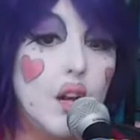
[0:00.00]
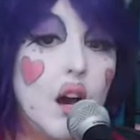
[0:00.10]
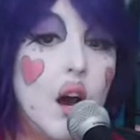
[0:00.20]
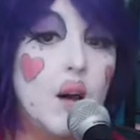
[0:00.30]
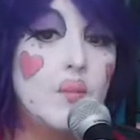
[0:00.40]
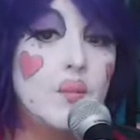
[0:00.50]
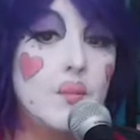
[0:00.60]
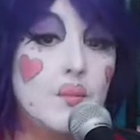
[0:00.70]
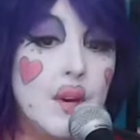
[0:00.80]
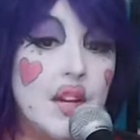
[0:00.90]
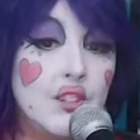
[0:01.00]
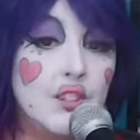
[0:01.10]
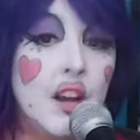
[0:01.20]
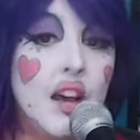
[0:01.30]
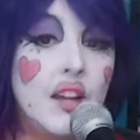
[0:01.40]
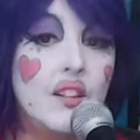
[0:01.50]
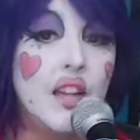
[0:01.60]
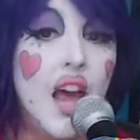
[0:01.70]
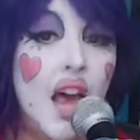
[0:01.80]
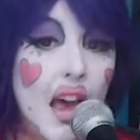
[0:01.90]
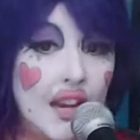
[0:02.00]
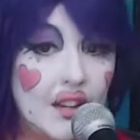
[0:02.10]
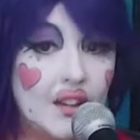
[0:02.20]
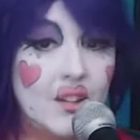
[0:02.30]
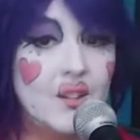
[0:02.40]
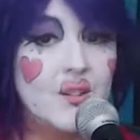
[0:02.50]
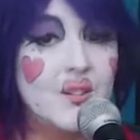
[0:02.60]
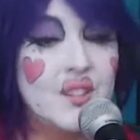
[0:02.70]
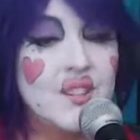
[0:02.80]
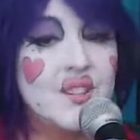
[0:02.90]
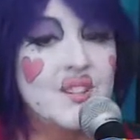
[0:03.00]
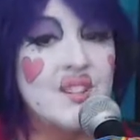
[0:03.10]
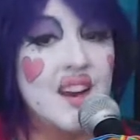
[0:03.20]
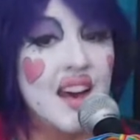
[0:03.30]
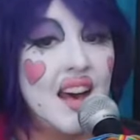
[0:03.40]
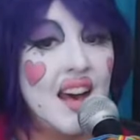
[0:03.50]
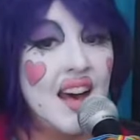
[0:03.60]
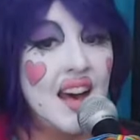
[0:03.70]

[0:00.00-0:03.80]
come my child and close your eyes.